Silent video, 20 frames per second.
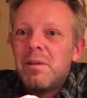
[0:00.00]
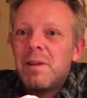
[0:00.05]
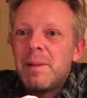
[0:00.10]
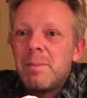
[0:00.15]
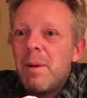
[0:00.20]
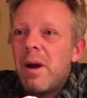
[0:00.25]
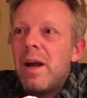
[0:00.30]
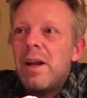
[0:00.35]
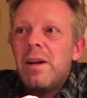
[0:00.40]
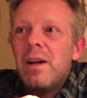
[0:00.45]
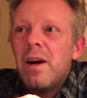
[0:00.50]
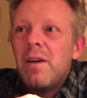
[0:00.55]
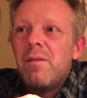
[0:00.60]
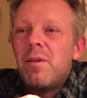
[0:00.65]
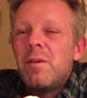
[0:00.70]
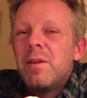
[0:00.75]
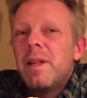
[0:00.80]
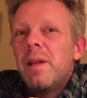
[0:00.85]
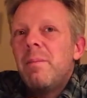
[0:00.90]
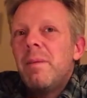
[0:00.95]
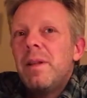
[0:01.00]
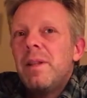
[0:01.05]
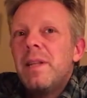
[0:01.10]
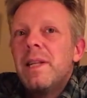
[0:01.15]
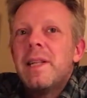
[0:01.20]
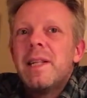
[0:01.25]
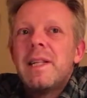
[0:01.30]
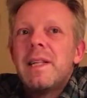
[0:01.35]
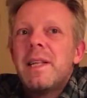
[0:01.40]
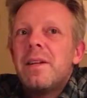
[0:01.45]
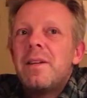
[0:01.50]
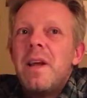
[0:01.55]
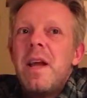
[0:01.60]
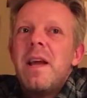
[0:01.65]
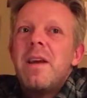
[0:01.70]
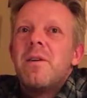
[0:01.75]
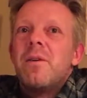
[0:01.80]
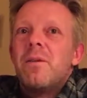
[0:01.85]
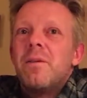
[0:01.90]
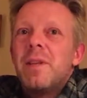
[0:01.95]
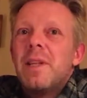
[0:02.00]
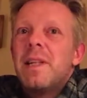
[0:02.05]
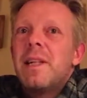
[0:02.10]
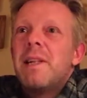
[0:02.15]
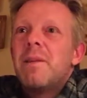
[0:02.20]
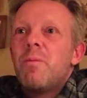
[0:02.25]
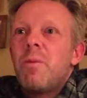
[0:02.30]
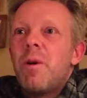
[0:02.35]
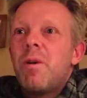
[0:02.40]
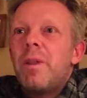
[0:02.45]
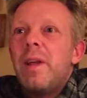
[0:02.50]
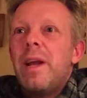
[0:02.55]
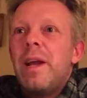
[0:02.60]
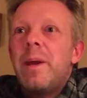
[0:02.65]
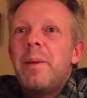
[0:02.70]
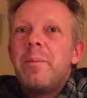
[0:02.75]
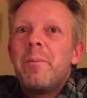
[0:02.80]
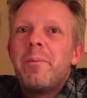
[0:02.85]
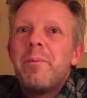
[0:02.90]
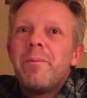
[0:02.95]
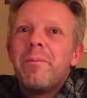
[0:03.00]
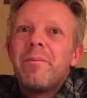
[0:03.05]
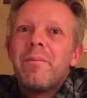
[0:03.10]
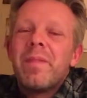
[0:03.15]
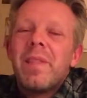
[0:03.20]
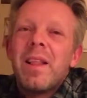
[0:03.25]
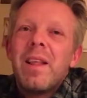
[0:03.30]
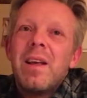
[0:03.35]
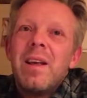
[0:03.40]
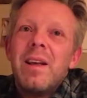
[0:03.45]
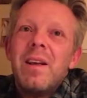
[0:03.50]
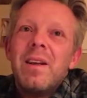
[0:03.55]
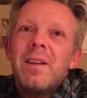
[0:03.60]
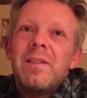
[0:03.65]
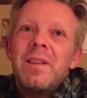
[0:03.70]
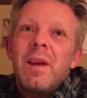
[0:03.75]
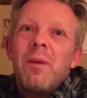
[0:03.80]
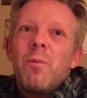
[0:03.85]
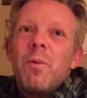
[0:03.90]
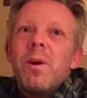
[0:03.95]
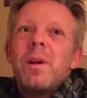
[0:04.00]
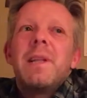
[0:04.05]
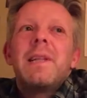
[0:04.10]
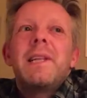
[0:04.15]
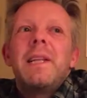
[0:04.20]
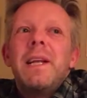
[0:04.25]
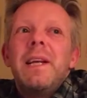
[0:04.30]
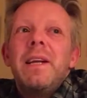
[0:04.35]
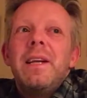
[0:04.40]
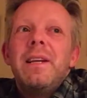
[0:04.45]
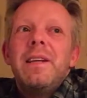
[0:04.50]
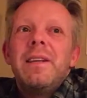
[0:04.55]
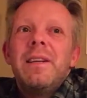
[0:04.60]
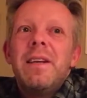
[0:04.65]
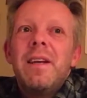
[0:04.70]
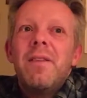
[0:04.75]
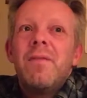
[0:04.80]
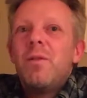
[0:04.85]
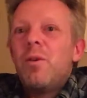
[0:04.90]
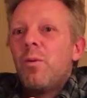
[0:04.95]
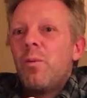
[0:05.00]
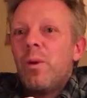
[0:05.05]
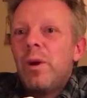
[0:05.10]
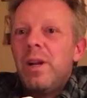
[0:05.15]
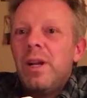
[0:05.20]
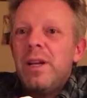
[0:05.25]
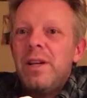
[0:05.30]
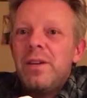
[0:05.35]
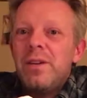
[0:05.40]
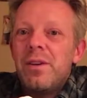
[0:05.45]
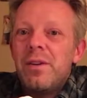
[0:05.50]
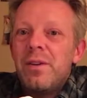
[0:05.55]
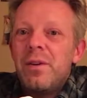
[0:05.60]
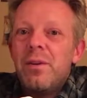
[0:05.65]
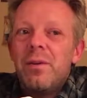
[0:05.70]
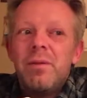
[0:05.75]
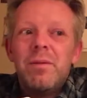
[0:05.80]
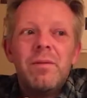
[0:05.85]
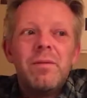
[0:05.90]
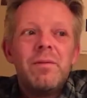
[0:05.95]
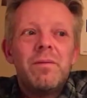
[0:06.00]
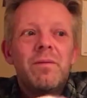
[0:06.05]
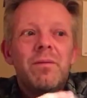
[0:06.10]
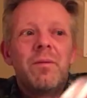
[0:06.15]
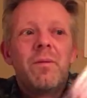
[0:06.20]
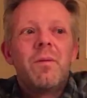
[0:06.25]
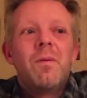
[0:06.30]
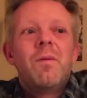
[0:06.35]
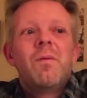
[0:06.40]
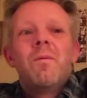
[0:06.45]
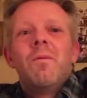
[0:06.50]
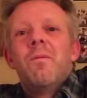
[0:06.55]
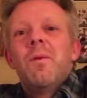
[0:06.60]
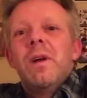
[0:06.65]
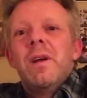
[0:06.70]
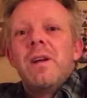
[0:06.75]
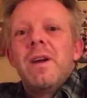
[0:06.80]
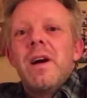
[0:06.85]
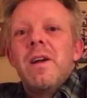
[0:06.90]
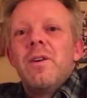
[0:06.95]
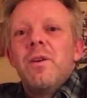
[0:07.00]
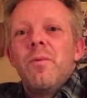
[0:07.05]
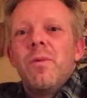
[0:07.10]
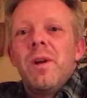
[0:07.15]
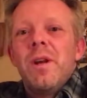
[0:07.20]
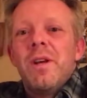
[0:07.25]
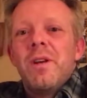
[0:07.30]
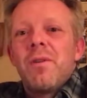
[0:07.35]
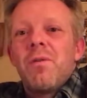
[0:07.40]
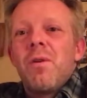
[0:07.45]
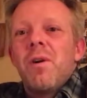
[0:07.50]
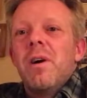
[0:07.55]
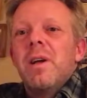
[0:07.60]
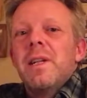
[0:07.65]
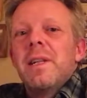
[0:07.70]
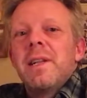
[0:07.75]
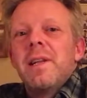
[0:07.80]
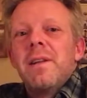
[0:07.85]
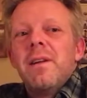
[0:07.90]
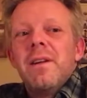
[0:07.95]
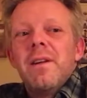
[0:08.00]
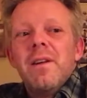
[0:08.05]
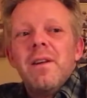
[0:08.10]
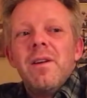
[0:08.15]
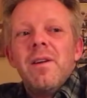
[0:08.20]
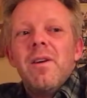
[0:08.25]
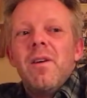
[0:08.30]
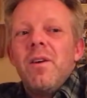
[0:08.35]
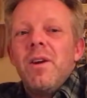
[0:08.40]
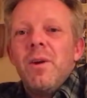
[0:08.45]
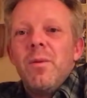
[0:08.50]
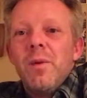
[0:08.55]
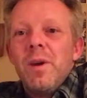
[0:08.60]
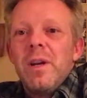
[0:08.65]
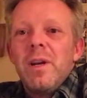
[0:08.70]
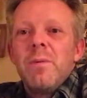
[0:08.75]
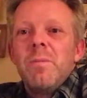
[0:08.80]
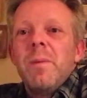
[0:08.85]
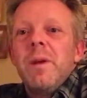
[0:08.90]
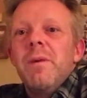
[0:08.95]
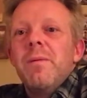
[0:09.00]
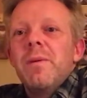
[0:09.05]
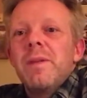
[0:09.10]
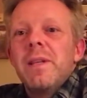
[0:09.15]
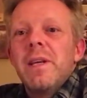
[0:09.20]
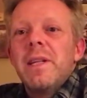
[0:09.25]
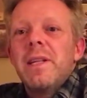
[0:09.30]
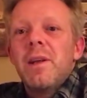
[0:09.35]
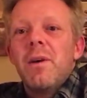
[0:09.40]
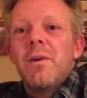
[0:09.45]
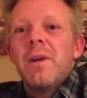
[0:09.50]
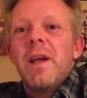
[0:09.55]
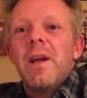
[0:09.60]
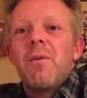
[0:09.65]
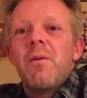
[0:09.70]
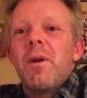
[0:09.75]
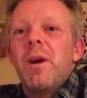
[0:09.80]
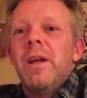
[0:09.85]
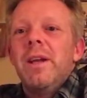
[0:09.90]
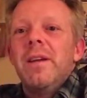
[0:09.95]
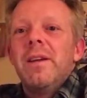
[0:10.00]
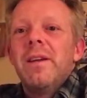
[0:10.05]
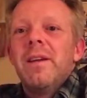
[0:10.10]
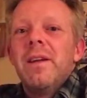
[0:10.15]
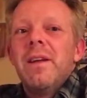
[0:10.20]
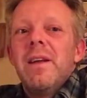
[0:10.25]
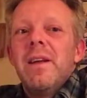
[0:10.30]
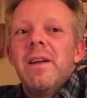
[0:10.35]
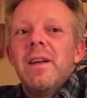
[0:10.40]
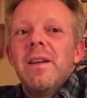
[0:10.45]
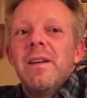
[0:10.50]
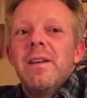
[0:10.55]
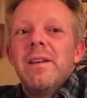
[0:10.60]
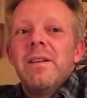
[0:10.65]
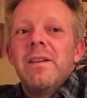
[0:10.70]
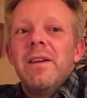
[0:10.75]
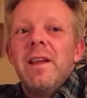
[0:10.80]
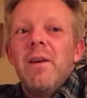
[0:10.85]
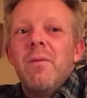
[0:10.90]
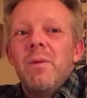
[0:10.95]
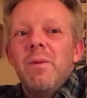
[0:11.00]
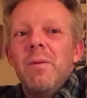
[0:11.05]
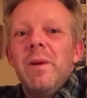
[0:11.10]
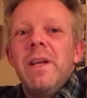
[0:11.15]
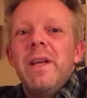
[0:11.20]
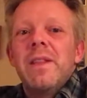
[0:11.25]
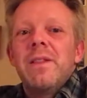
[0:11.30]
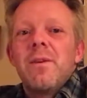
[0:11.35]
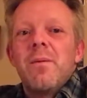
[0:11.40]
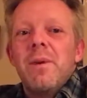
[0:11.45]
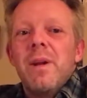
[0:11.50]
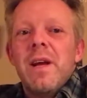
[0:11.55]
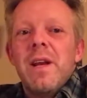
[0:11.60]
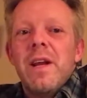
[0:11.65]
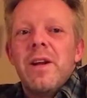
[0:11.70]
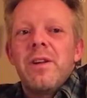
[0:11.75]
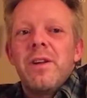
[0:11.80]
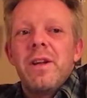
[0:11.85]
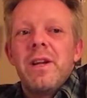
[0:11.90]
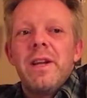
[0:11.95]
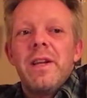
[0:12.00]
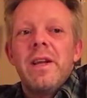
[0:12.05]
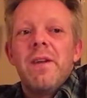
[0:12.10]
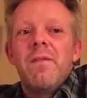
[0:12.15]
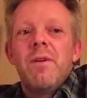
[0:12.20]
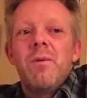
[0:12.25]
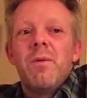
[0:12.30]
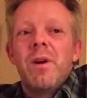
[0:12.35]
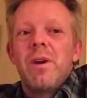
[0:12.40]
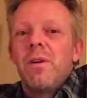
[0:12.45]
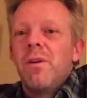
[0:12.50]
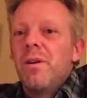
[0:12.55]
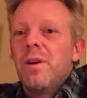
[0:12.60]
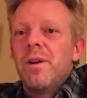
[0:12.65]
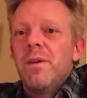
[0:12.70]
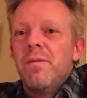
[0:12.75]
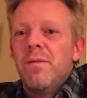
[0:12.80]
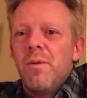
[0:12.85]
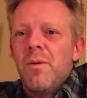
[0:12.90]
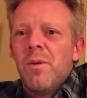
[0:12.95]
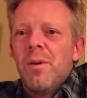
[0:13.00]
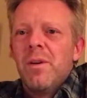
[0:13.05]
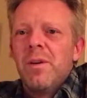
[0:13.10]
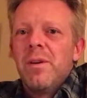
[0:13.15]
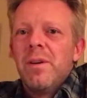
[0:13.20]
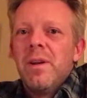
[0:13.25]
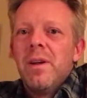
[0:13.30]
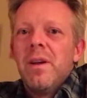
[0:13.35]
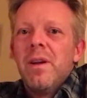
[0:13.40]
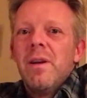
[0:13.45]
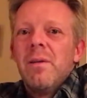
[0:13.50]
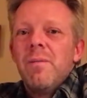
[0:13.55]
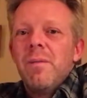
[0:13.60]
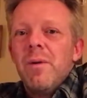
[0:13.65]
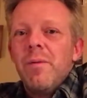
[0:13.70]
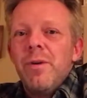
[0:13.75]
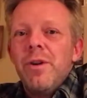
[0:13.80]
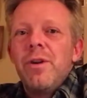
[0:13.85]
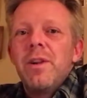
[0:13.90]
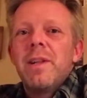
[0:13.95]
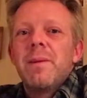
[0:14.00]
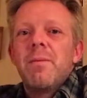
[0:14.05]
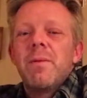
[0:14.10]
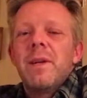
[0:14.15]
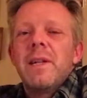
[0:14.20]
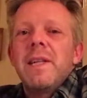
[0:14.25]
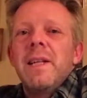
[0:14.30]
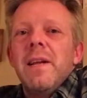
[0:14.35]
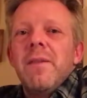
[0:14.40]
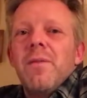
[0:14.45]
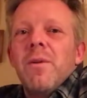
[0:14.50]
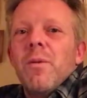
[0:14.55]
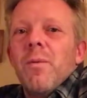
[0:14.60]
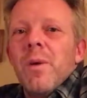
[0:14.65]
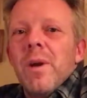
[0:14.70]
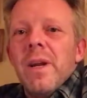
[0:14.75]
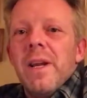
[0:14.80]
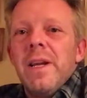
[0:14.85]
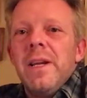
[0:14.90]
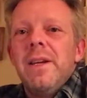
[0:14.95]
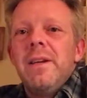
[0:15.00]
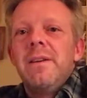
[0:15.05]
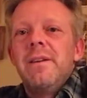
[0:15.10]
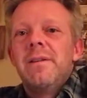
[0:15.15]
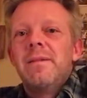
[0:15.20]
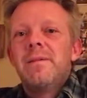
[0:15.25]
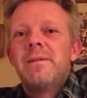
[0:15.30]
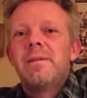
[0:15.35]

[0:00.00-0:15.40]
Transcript: Spy novels. This is a dangle. This is where they want to see if you're willing to do what line you're willing to cross. Are you willing to meet with us? Okay, great. Now, when we get there, we're not actually going to give you what you're looking for, but we just want to see if you're willing